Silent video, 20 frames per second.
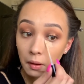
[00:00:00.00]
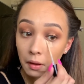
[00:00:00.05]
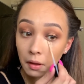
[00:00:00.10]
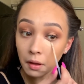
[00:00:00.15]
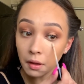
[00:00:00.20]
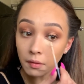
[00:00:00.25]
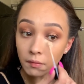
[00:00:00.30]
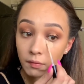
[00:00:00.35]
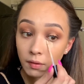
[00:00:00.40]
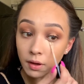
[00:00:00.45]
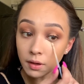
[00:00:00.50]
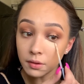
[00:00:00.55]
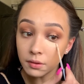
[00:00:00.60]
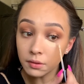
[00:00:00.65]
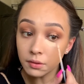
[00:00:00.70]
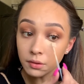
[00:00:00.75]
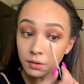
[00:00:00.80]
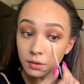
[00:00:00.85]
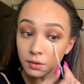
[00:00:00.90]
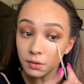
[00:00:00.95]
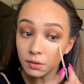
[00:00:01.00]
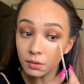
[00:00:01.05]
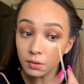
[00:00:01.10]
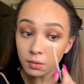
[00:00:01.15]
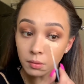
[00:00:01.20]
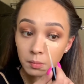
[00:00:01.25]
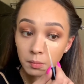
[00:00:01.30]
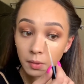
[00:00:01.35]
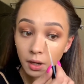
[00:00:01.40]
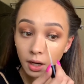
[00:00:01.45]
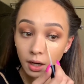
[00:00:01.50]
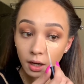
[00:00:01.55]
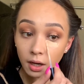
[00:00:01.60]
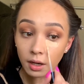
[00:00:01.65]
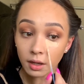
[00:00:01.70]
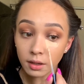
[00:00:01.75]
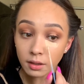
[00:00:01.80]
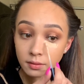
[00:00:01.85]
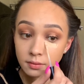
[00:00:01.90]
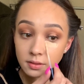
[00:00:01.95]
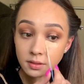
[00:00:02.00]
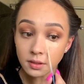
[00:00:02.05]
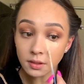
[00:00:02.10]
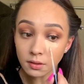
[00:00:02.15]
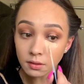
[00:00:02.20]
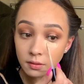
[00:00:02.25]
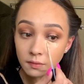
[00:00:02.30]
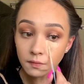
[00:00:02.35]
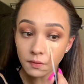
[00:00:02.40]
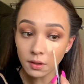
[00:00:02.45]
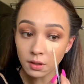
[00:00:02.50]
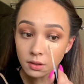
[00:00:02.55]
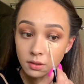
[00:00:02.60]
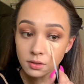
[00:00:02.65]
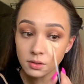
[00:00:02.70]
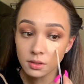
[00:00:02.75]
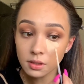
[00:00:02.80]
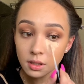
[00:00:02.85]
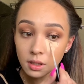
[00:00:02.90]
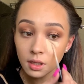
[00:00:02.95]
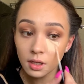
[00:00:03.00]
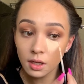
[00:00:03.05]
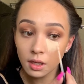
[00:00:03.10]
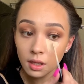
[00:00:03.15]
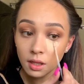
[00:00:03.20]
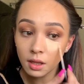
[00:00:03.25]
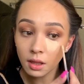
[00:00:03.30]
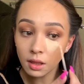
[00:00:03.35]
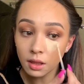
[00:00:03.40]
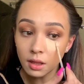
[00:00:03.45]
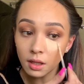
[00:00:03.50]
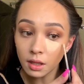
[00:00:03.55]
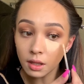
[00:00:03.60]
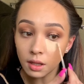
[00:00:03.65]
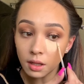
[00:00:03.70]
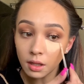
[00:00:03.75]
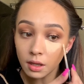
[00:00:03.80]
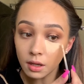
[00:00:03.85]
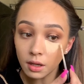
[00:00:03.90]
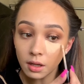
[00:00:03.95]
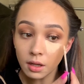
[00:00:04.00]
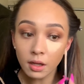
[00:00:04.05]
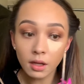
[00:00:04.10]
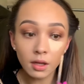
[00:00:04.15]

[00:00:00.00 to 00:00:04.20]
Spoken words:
if I do my concealer first, then